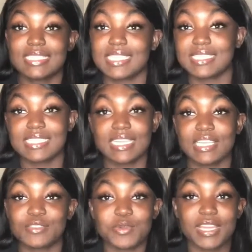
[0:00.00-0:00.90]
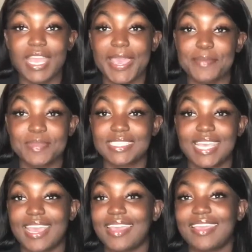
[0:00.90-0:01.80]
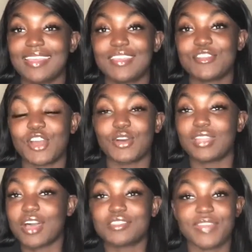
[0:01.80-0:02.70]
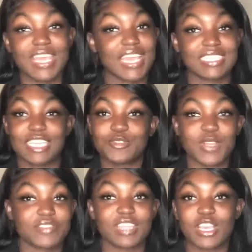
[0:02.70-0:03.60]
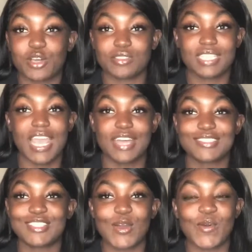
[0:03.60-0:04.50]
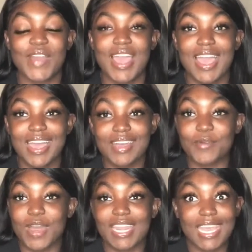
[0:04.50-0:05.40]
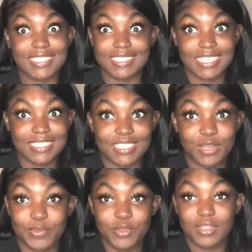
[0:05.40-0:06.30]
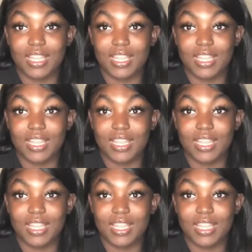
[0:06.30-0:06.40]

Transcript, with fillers: Cinn City is where it happens at. You know, Las Vegas, that's where everything goes down. So why not Cinn City Beauty?